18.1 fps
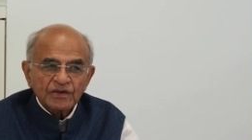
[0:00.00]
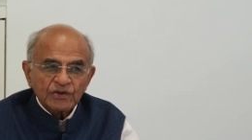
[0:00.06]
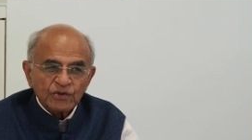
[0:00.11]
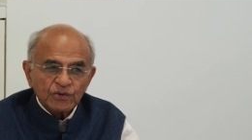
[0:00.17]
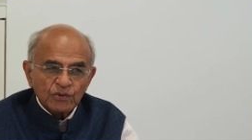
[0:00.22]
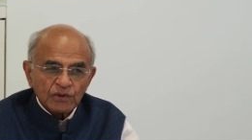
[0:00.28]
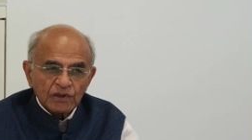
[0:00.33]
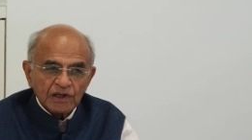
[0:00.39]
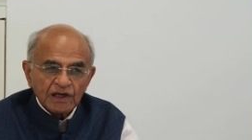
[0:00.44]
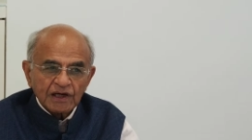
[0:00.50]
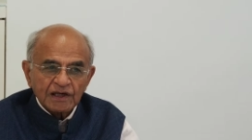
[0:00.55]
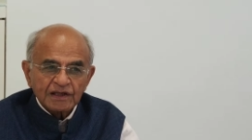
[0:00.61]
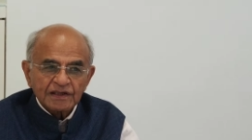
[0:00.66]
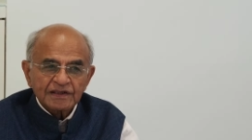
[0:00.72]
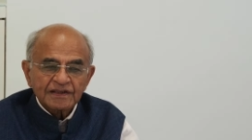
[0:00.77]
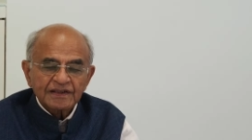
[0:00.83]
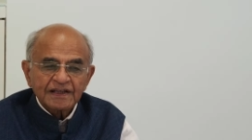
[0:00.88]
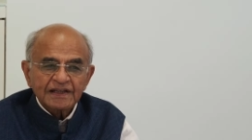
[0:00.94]
to
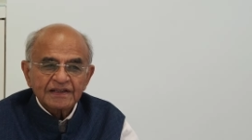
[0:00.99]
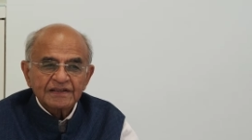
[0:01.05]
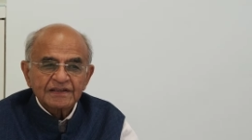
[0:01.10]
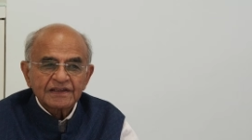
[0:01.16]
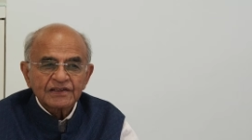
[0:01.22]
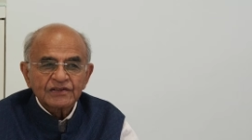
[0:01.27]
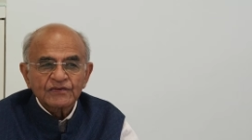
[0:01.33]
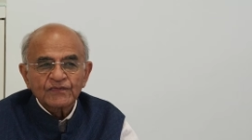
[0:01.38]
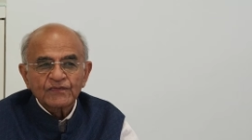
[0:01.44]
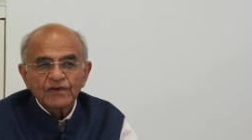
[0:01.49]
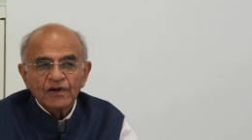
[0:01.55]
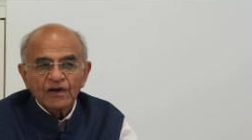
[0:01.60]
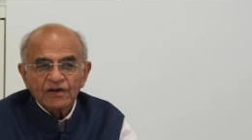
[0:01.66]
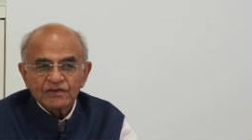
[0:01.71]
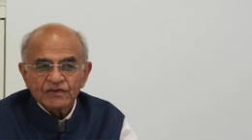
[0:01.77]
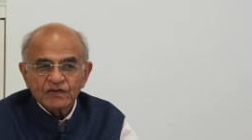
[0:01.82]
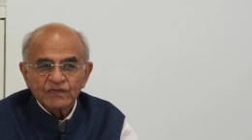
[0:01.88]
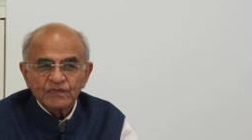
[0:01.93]
learn that this
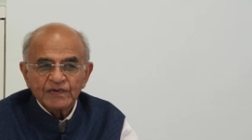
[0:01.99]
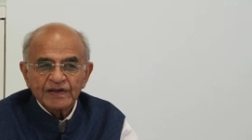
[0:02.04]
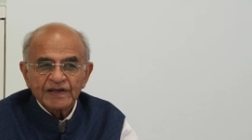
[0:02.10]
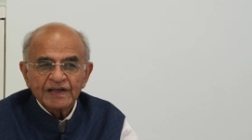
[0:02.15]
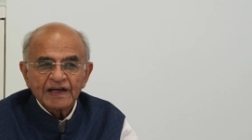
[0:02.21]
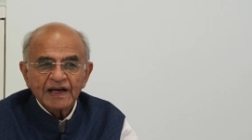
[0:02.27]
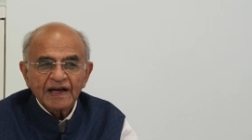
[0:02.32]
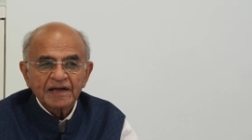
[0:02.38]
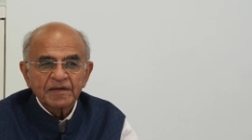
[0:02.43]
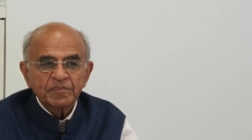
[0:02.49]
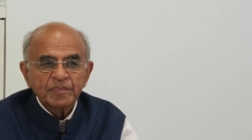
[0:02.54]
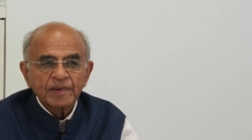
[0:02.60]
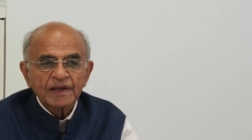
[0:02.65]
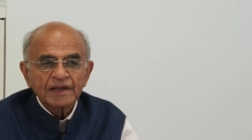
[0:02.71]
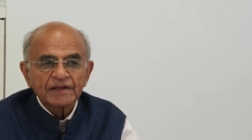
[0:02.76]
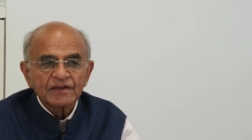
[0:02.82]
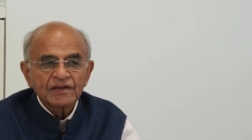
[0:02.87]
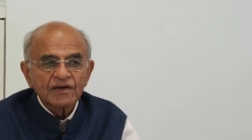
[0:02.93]
philosophy had
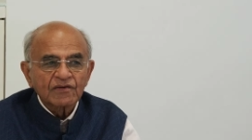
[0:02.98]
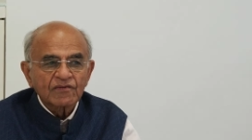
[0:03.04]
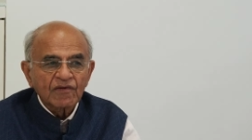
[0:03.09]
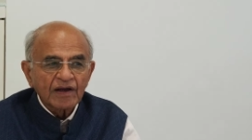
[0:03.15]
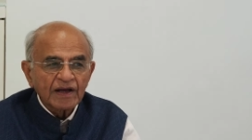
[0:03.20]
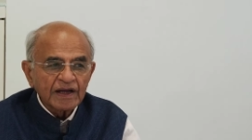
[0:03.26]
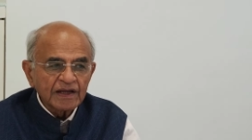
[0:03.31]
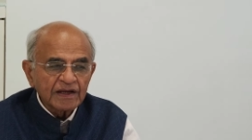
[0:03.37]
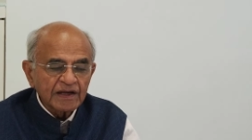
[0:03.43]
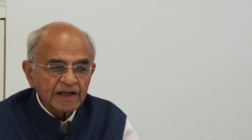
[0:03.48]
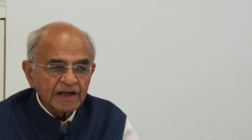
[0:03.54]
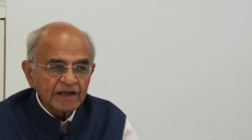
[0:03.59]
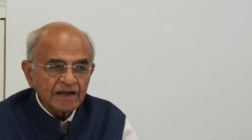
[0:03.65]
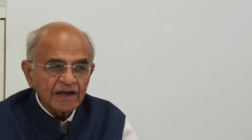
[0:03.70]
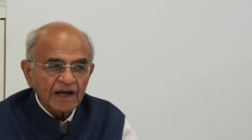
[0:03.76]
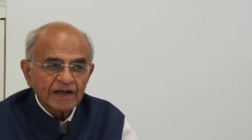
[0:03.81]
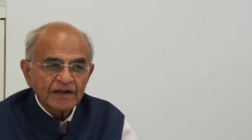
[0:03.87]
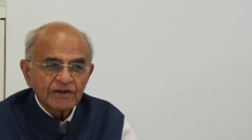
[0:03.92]
been the reigning
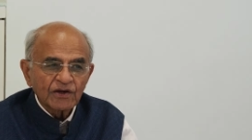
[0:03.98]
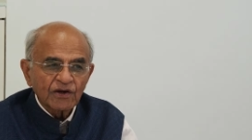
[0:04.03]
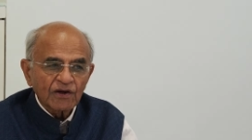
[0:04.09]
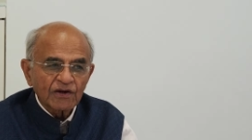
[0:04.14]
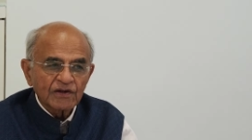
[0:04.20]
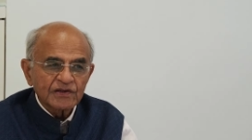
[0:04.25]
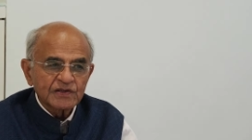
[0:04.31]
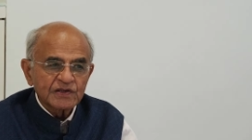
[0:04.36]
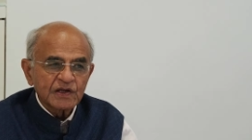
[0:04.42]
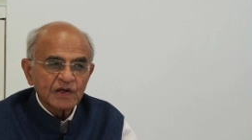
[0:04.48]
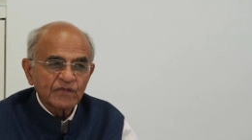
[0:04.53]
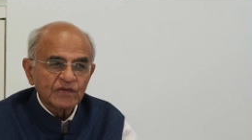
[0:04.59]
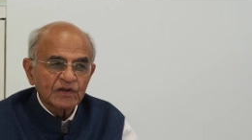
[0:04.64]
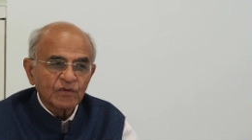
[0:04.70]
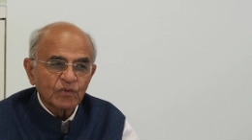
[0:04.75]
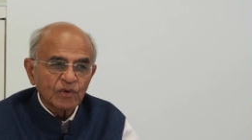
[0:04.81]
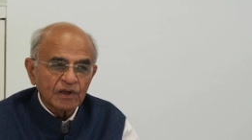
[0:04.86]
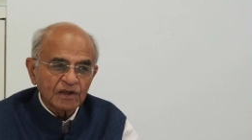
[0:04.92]
ideology of
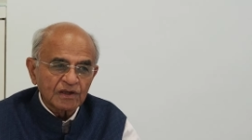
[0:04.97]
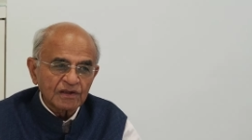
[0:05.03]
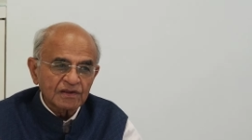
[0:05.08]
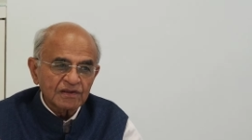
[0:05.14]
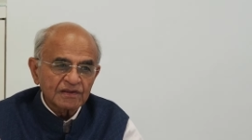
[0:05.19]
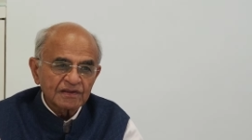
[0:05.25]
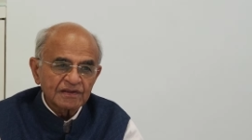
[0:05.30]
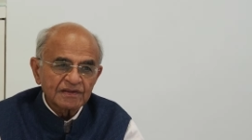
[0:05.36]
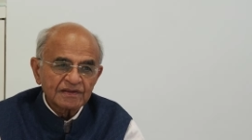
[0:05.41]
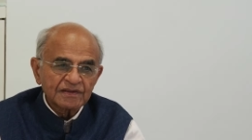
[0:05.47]
the world